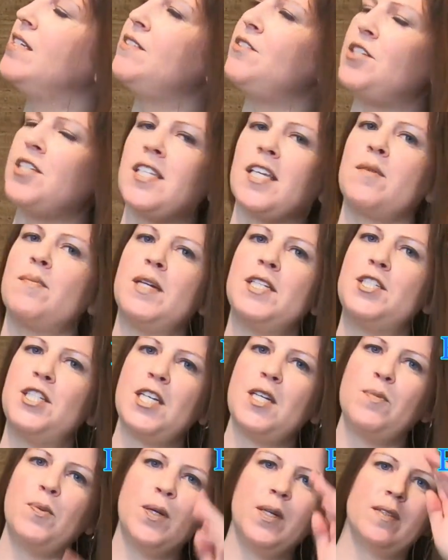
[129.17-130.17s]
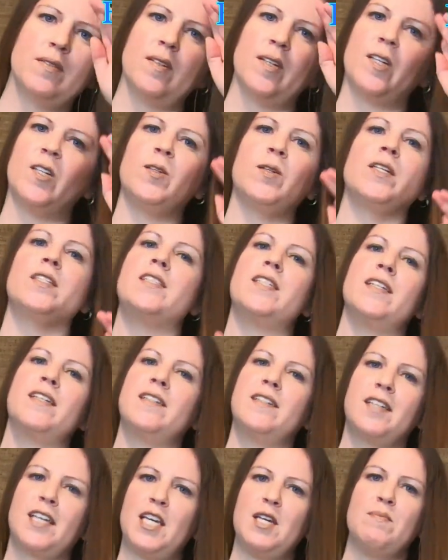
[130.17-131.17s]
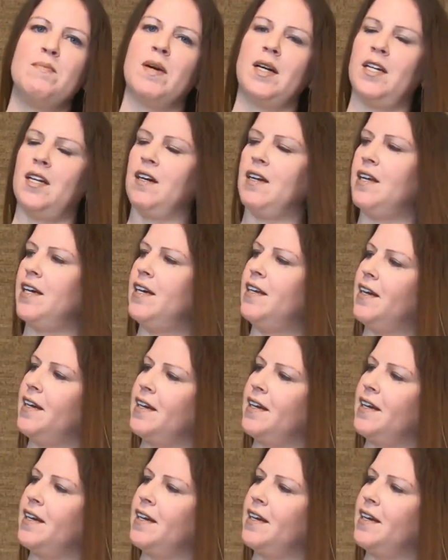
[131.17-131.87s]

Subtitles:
just like my Jeep. I don't like to keep mud on it.